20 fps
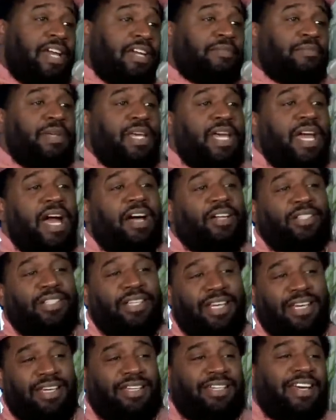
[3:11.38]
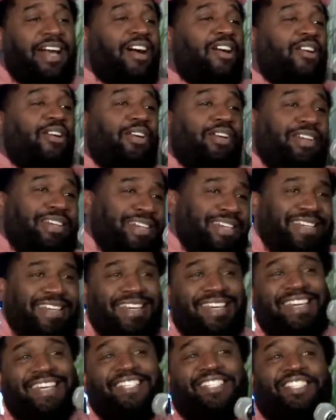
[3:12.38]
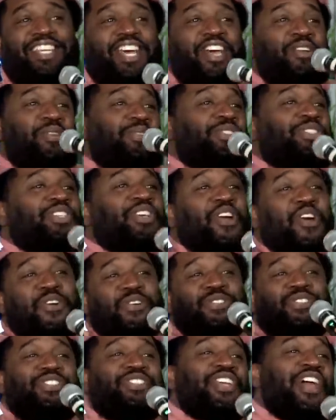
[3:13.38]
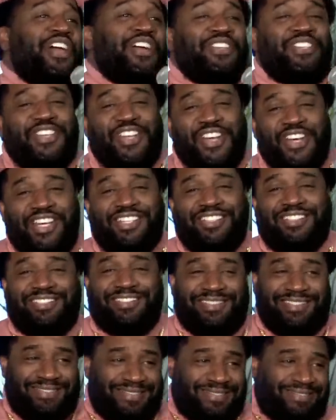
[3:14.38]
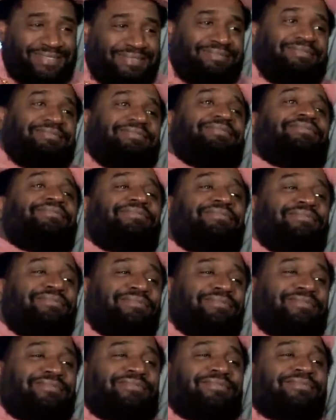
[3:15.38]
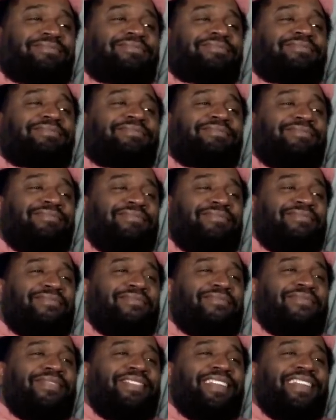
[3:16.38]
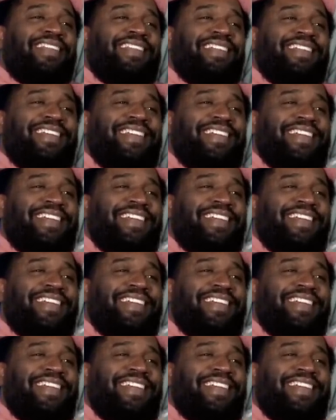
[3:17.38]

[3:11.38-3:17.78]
Check me out, nigga. Go on here. Say what you gonna say, nigga. I wish I had a time machine